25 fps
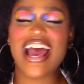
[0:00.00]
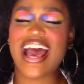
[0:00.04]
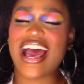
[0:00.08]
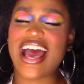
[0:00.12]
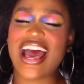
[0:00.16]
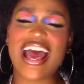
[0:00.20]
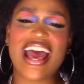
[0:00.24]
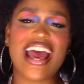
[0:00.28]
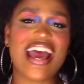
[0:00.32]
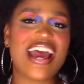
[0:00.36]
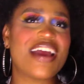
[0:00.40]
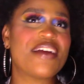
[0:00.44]

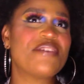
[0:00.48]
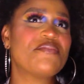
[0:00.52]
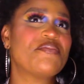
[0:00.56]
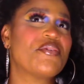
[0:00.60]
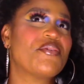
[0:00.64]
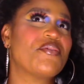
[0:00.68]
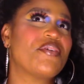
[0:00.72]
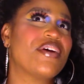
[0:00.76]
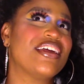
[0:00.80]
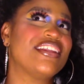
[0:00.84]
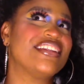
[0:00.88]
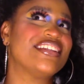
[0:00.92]
I've
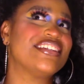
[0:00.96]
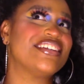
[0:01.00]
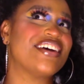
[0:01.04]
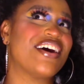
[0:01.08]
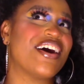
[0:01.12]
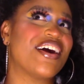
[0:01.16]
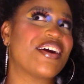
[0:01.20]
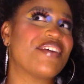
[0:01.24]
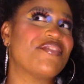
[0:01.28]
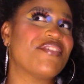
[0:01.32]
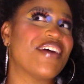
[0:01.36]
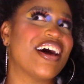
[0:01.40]
been waiting to
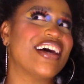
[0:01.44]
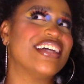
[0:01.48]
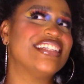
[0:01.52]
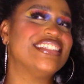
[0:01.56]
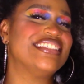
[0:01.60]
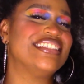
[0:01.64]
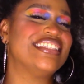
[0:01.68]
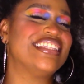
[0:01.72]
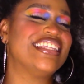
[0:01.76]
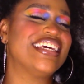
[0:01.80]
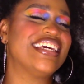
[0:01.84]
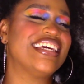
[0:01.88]
talk
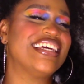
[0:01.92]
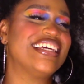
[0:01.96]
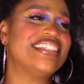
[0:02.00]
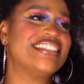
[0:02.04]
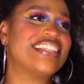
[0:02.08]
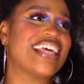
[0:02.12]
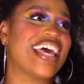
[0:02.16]
about these,